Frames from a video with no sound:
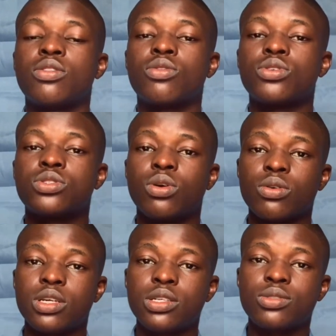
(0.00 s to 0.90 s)
to
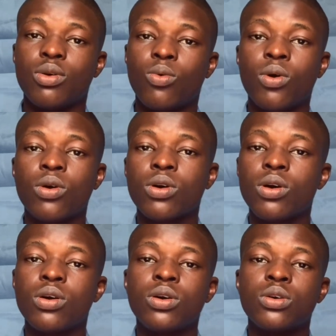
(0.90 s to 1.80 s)
showcase your work,
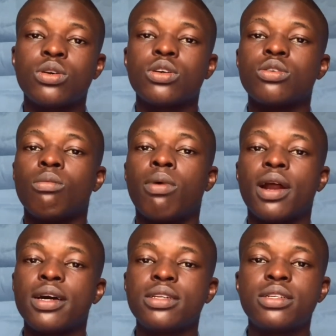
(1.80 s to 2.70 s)
your
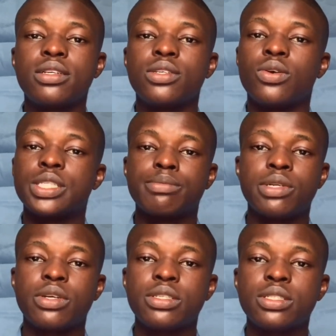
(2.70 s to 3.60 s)
brand, your
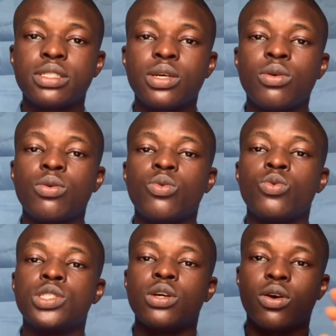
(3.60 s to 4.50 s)
experience with your